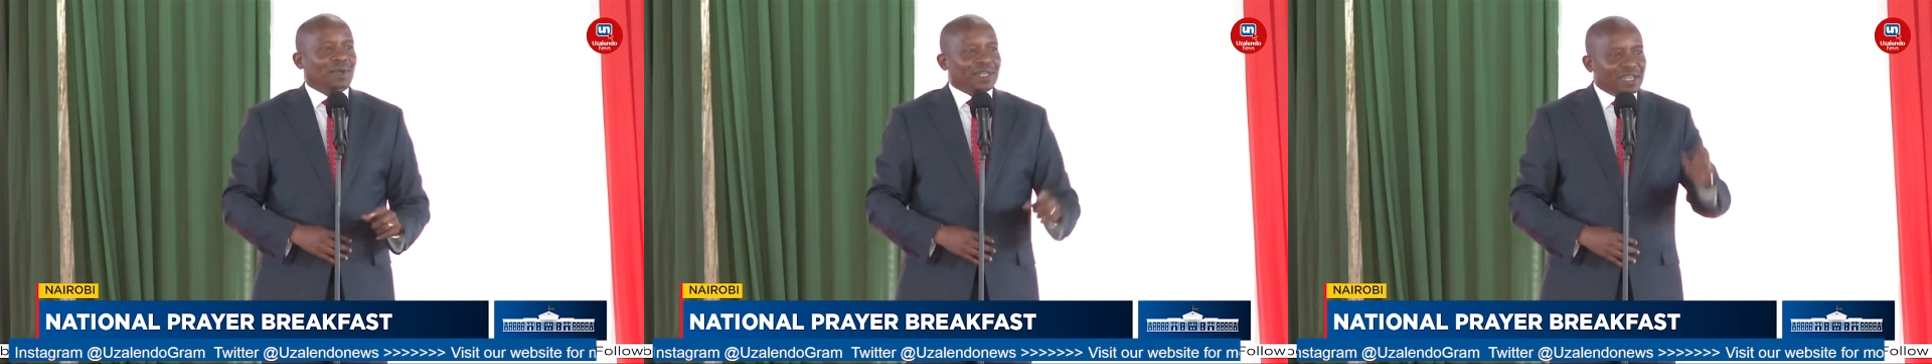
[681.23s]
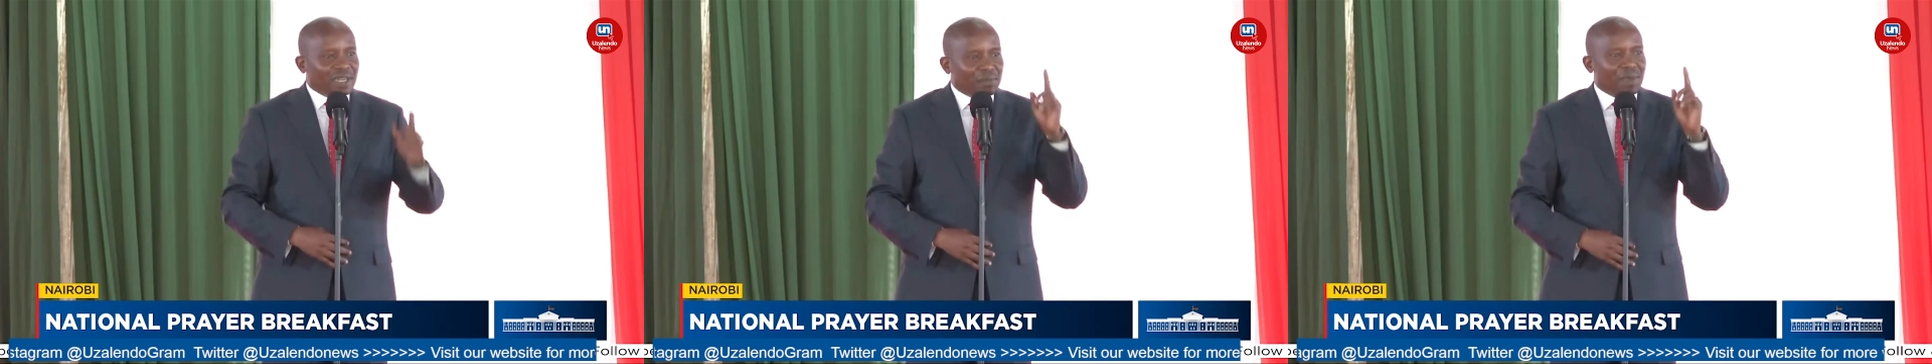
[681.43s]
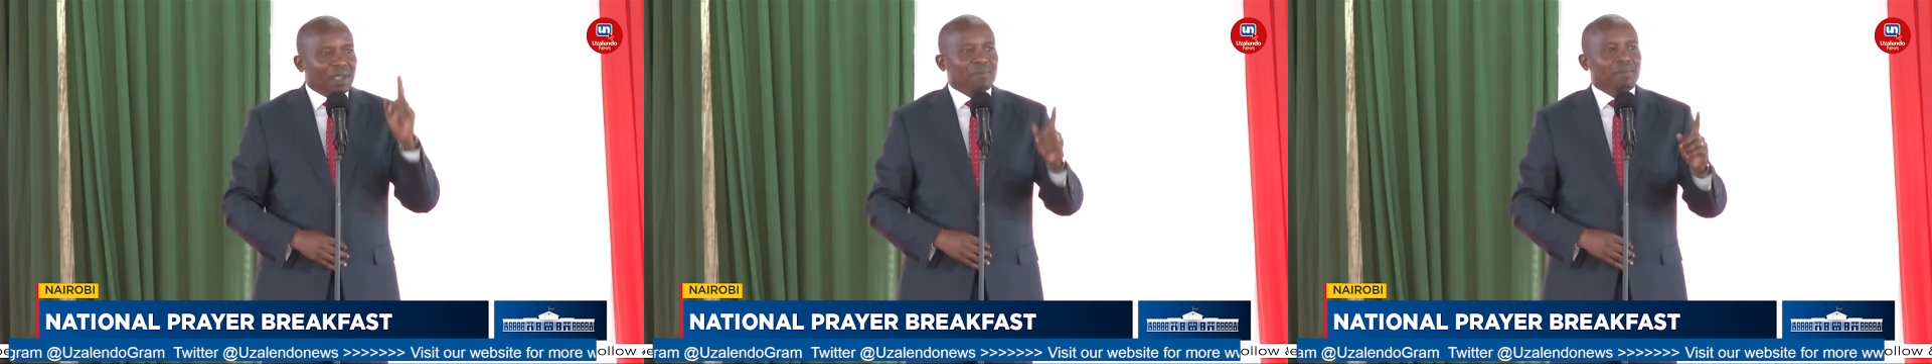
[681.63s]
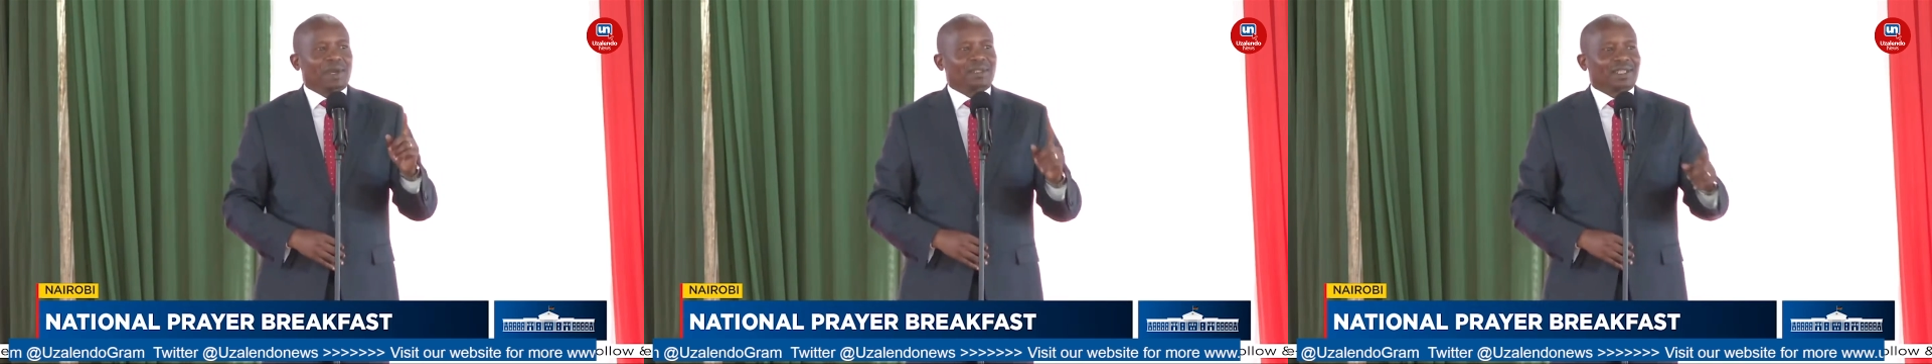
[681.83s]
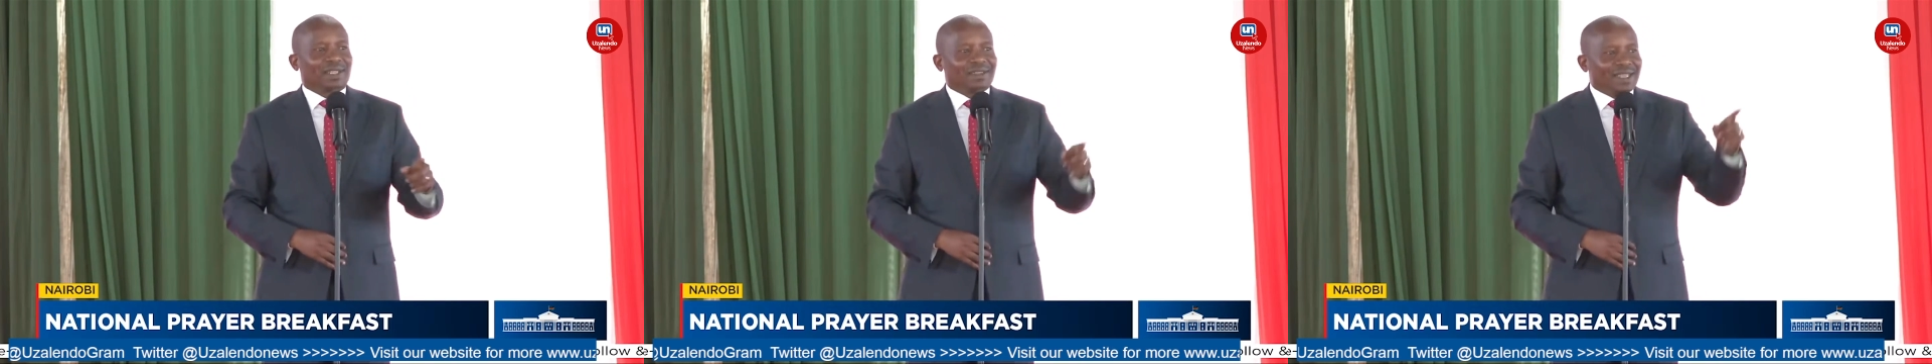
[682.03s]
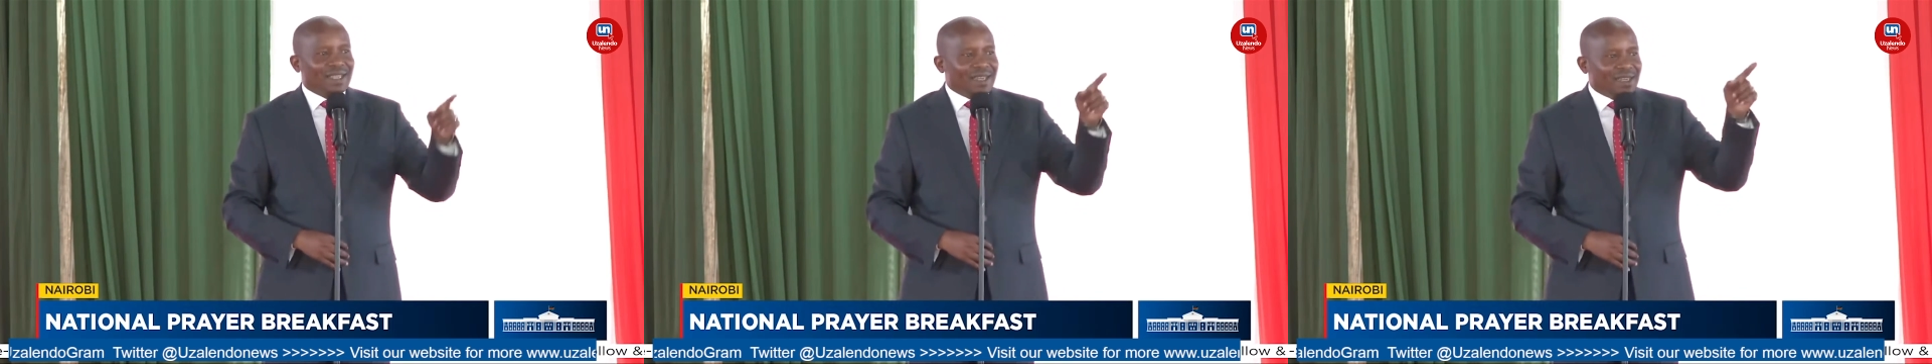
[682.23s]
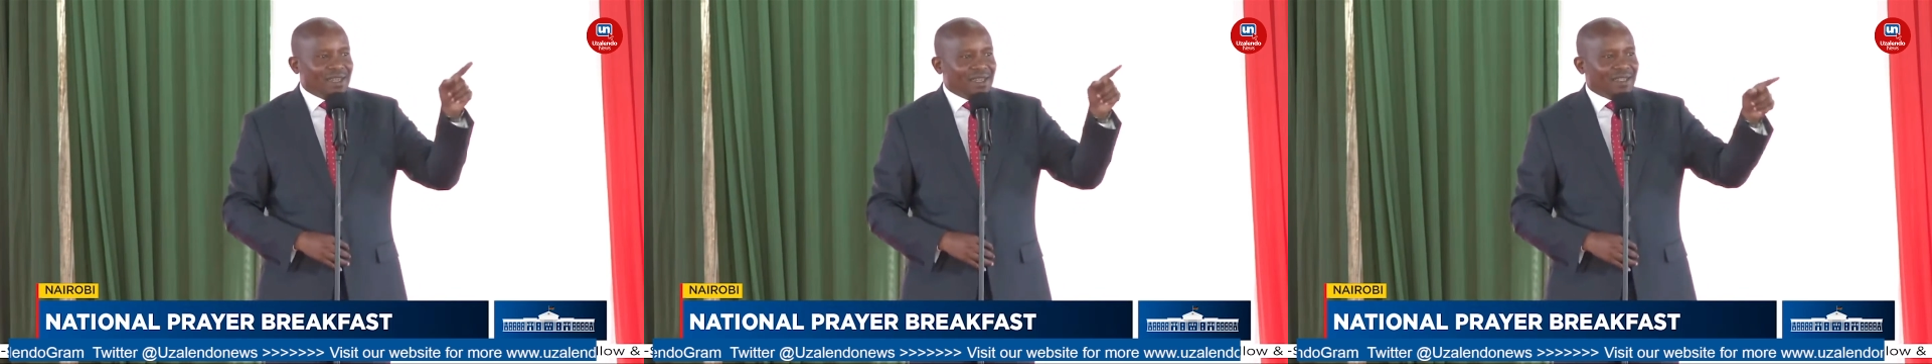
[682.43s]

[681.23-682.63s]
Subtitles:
but he remembered that